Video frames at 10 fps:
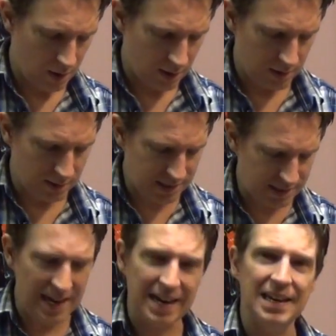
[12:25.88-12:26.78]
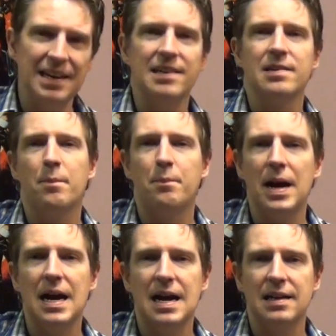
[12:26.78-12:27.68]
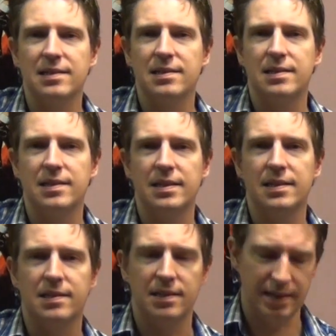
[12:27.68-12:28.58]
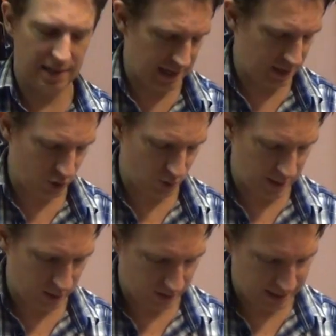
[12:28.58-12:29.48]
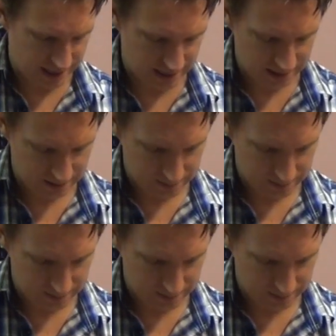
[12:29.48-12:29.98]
The second part to this instrumental link.